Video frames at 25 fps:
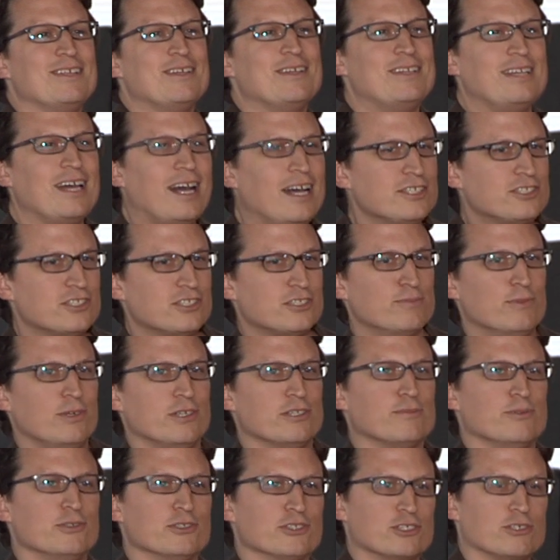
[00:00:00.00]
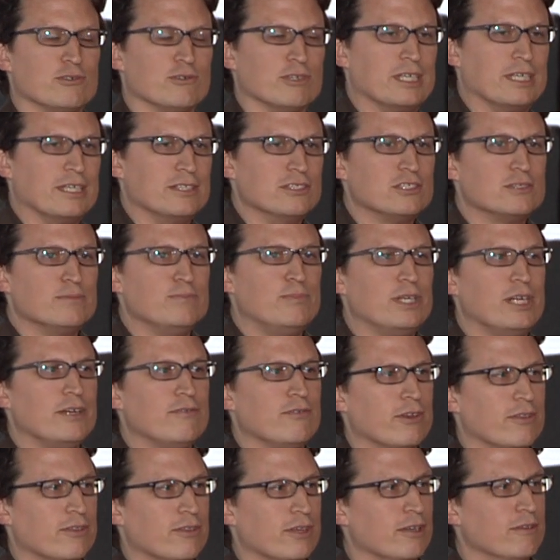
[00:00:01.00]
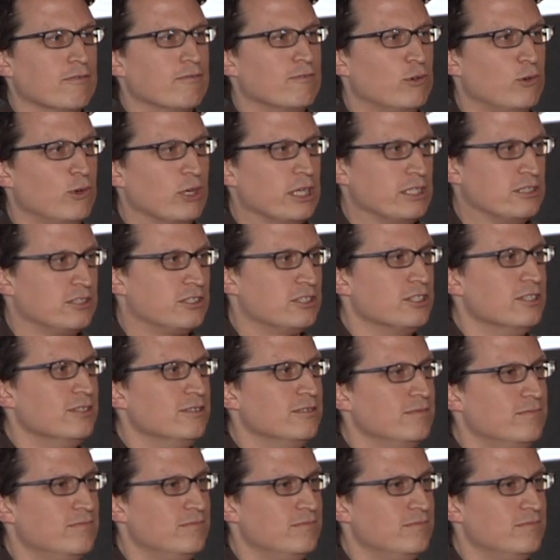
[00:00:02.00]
Not just multiple screens, but everything. Voice.